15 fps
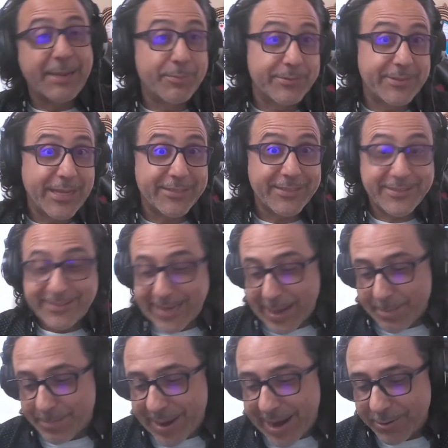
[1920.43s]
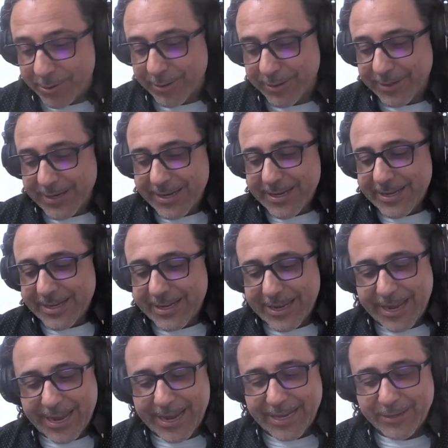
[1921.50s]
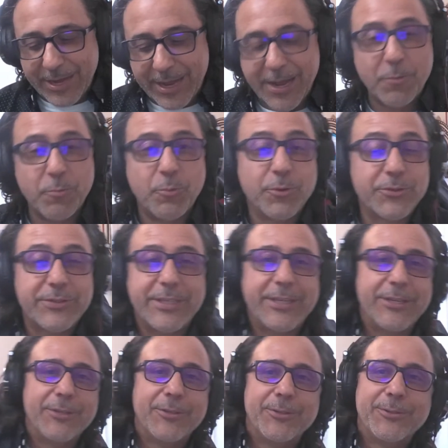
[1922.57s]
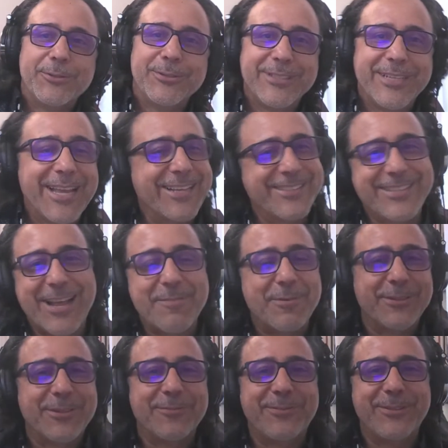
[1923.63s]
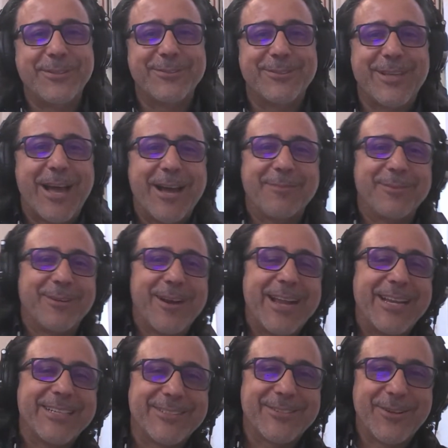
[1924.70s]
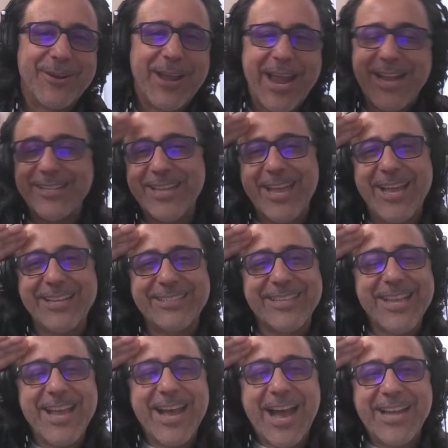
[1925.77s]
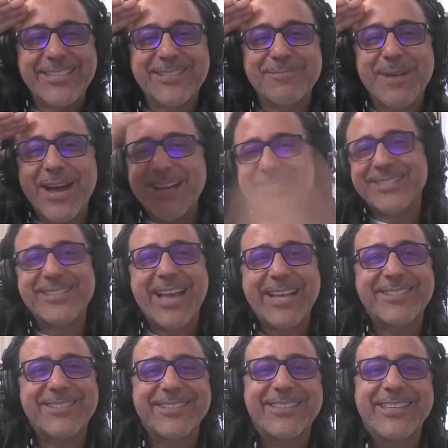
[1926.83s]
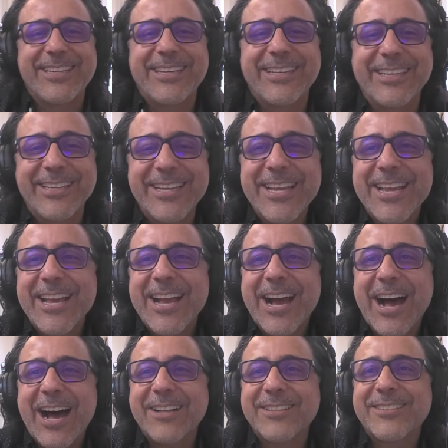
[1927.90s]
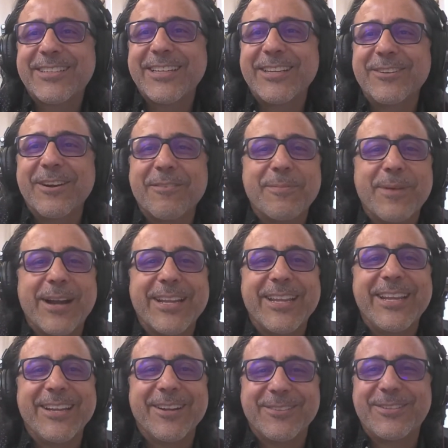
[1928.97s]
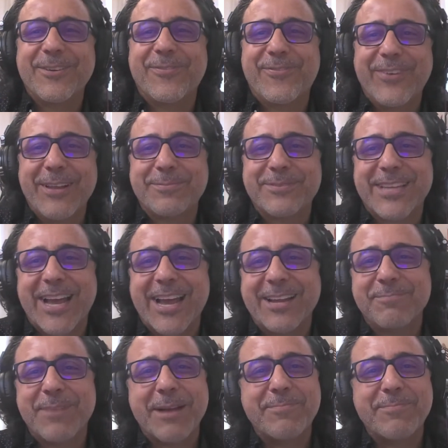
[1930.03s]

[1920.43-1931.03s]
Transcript: protected, stay empowered, and we'll see you next time on the field top. All right. So index, isomas, daisuki. I'll see you everybody on the flip side. Bye